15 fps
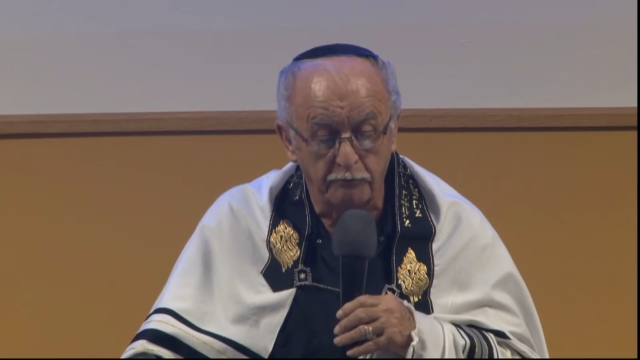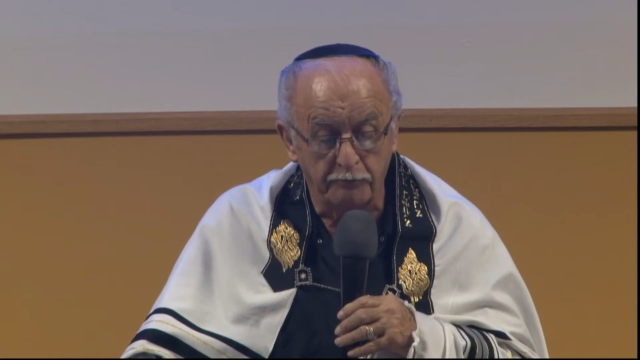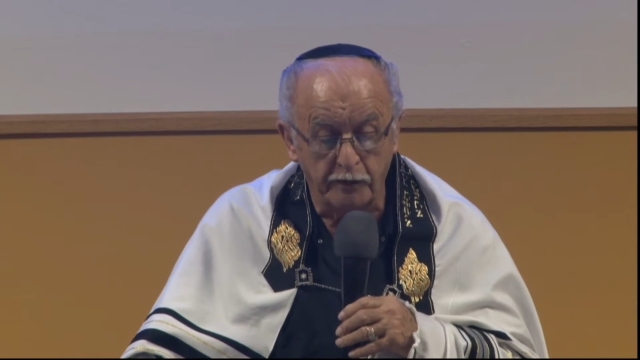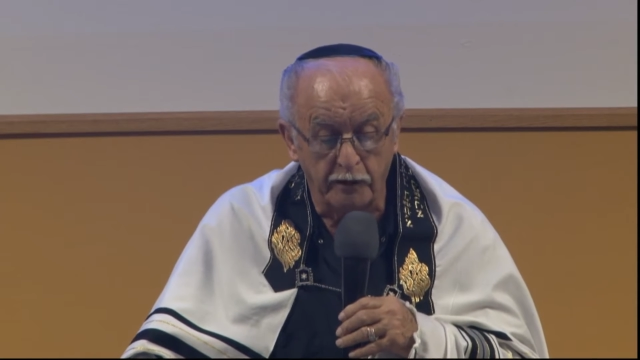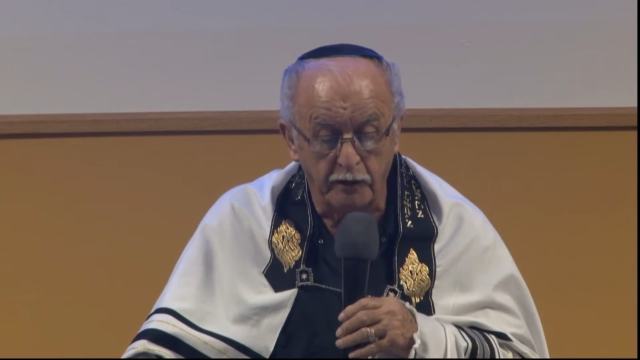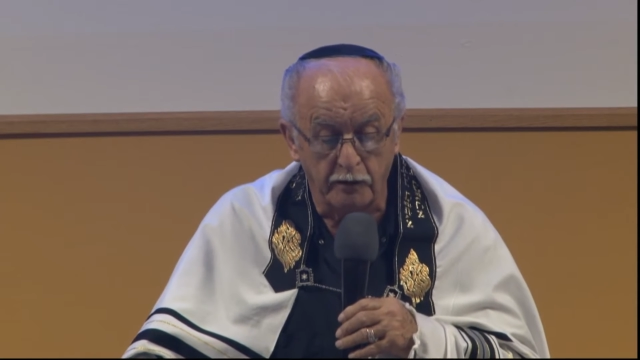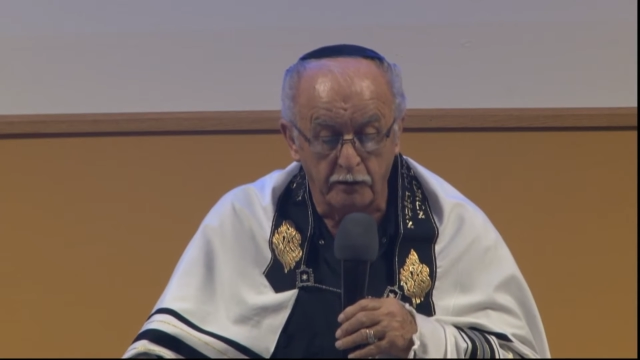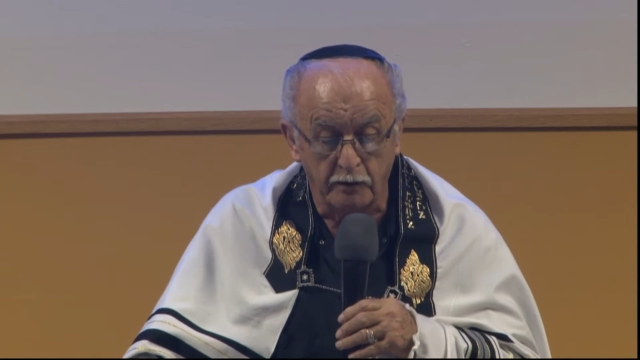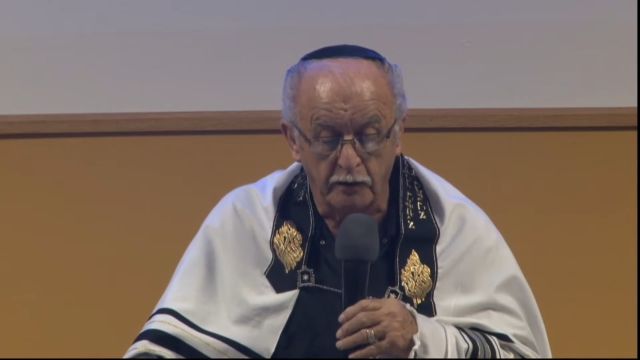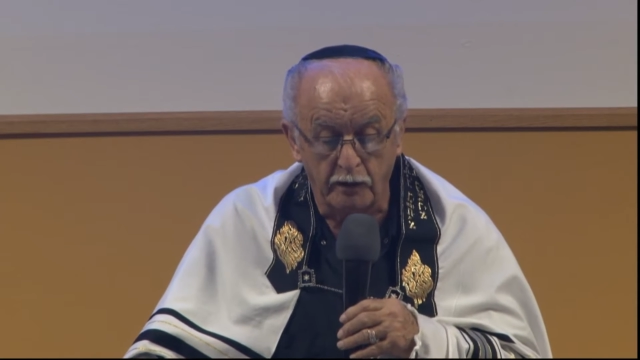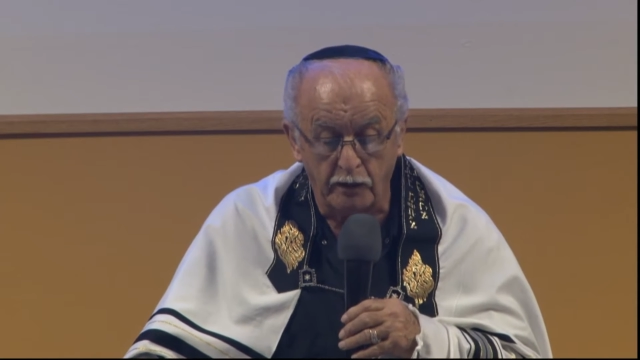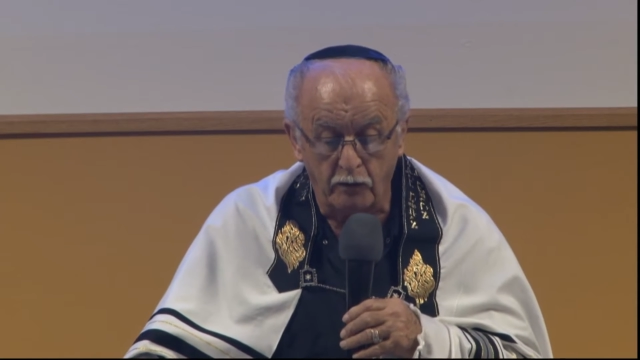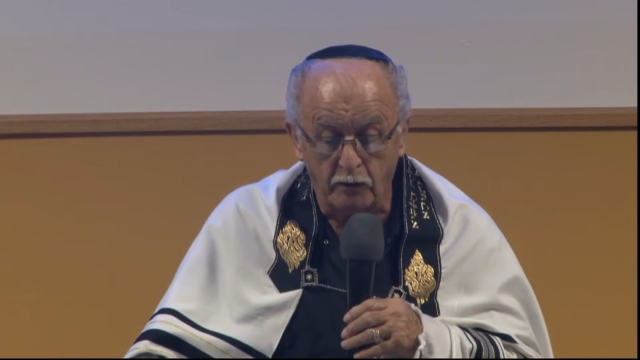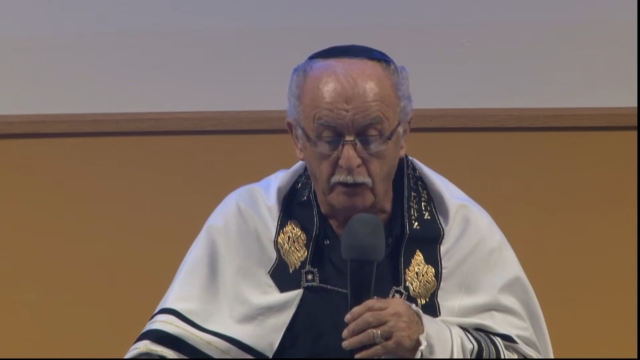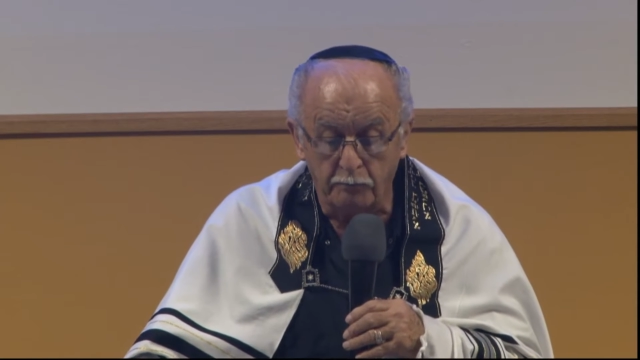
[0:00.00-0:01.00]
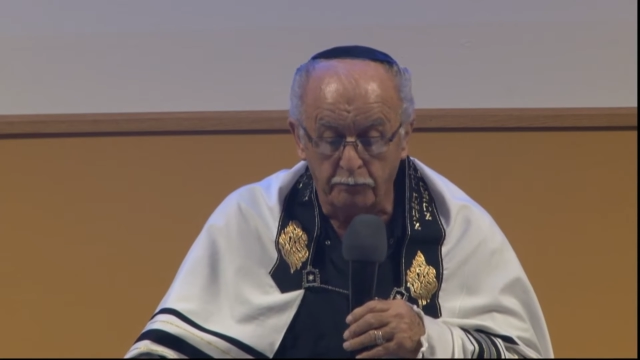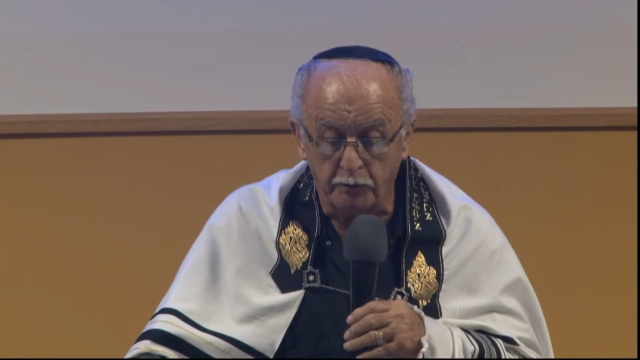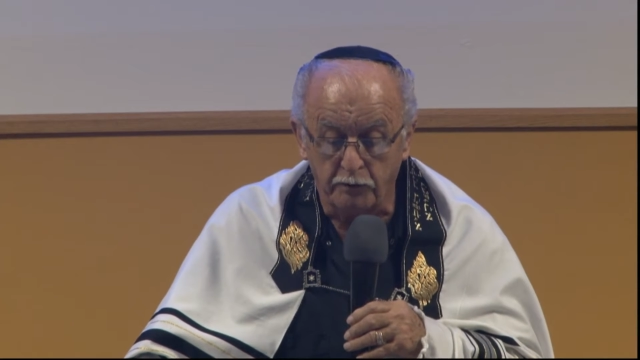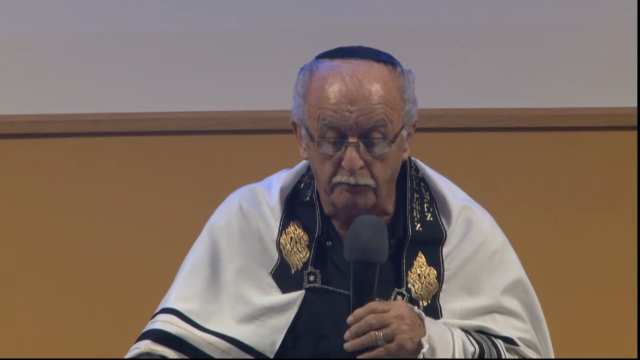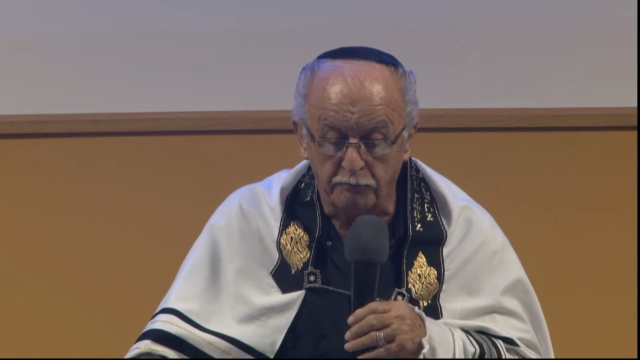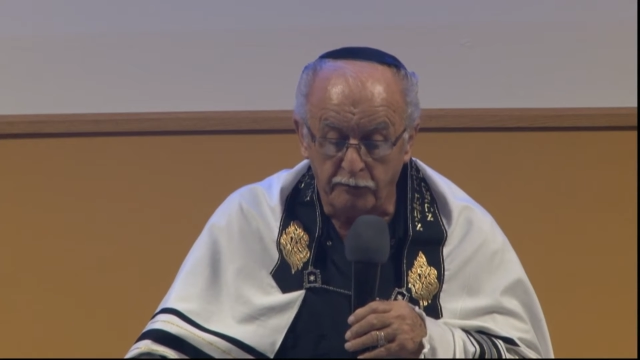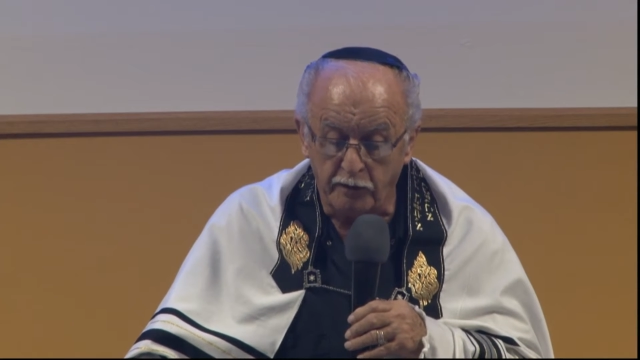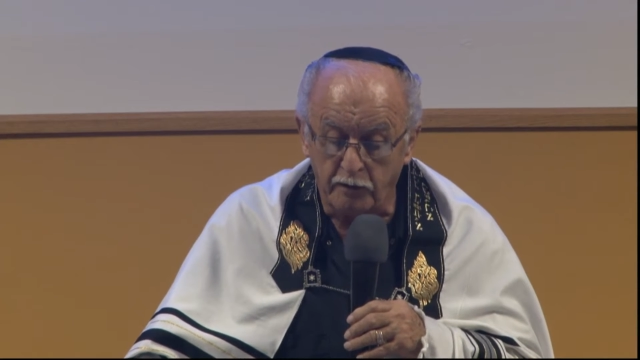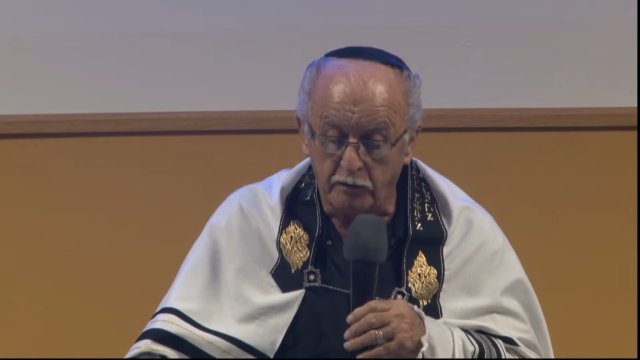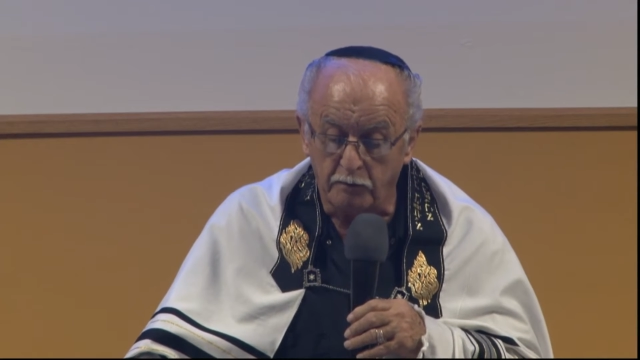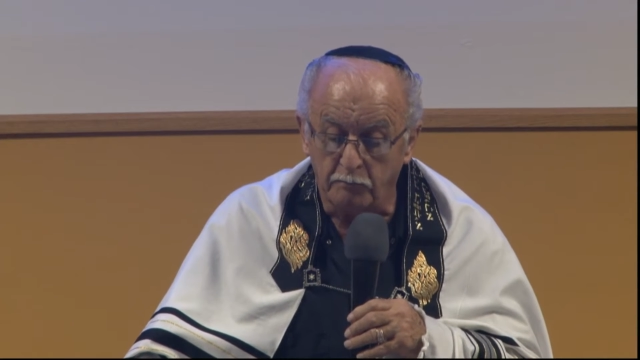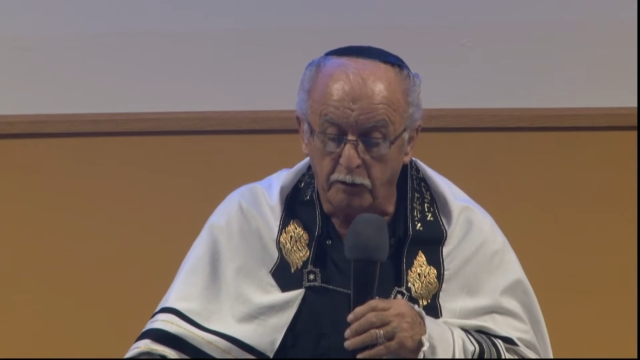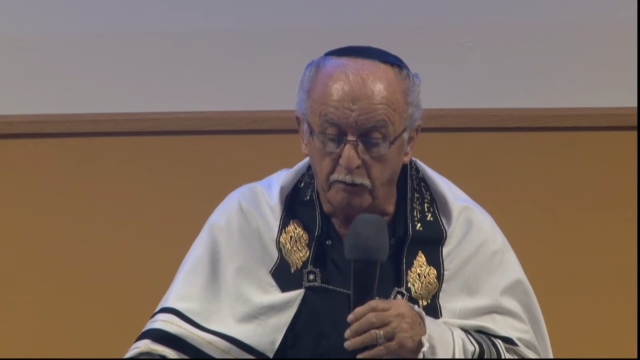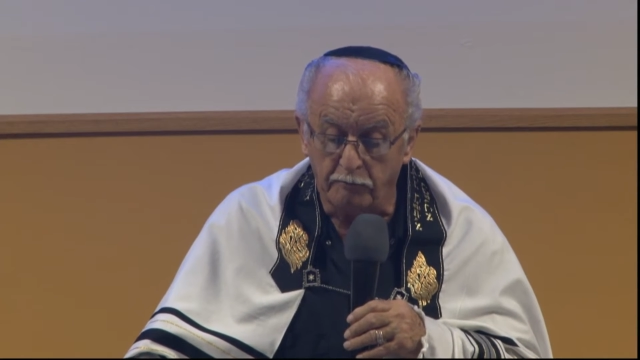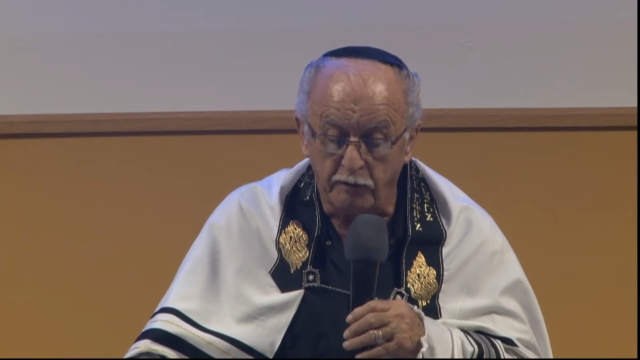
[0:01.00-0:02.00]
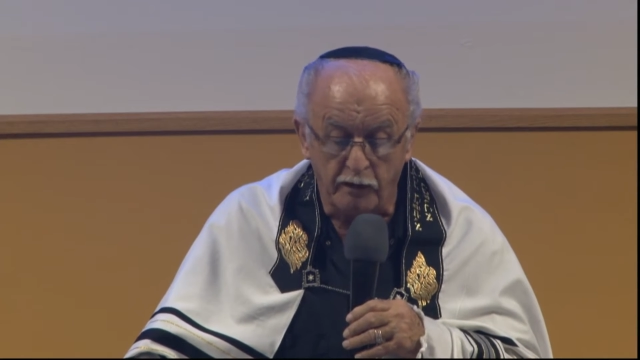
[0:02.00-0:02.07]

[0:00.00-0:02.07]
faith and how I put faith above